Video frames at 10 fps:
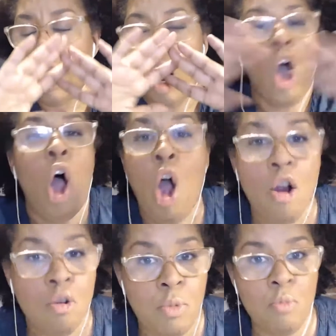
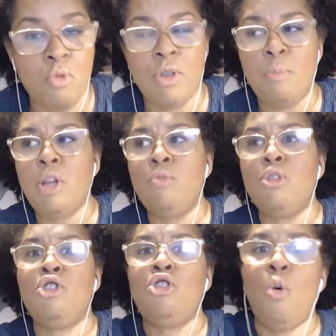Horrible movie, but it
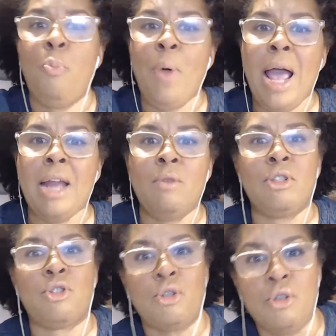was so bad, it
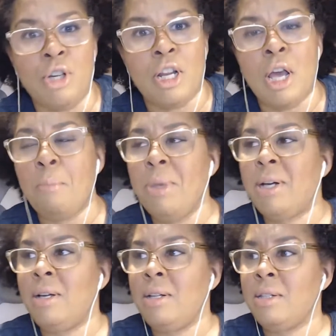was good
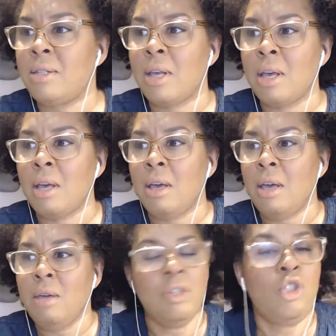because
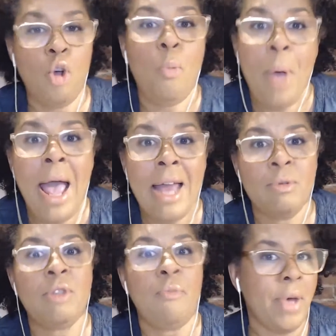it was so bad, it
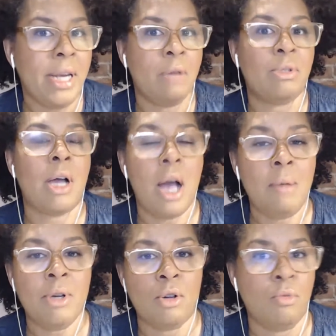was funny, it was
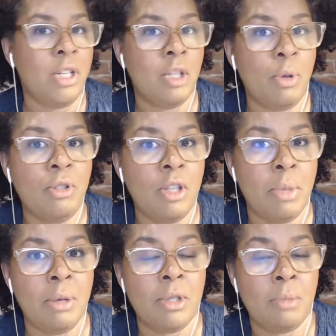comical. It wasn't supposed to
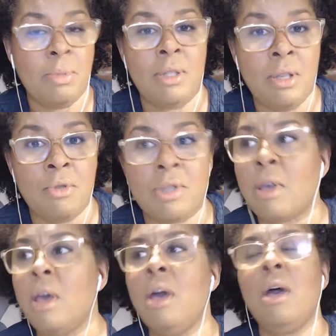be, it was supposed to be serious.
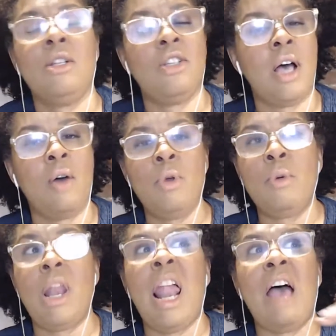Child, we
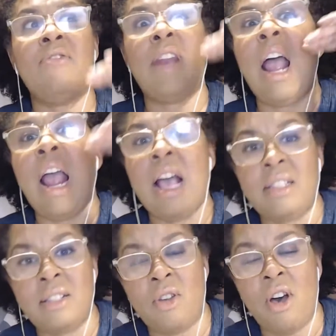were laughing our
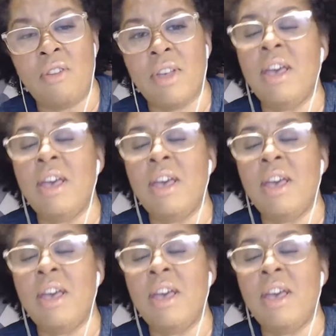asses off.